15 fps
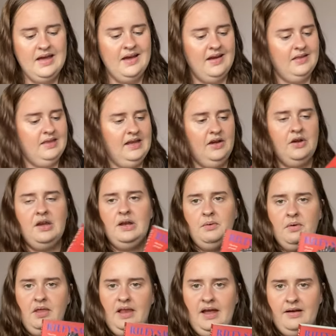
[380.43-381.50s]
and The Only
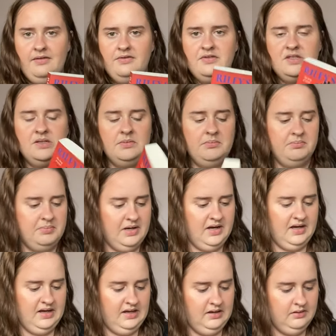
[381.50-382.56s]
One Left
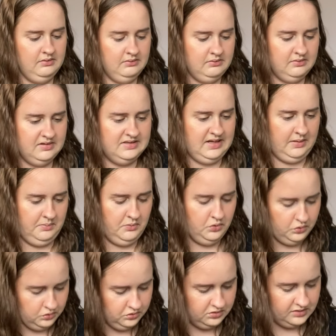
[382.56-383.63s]
by the same
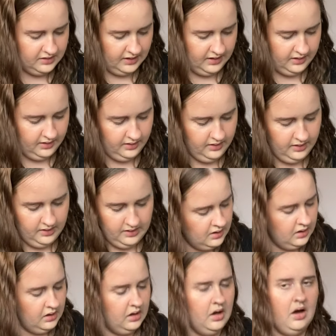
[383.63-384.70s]
author.
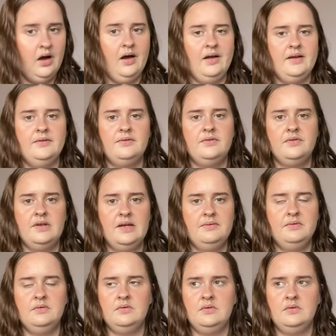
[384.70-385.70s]
I've never,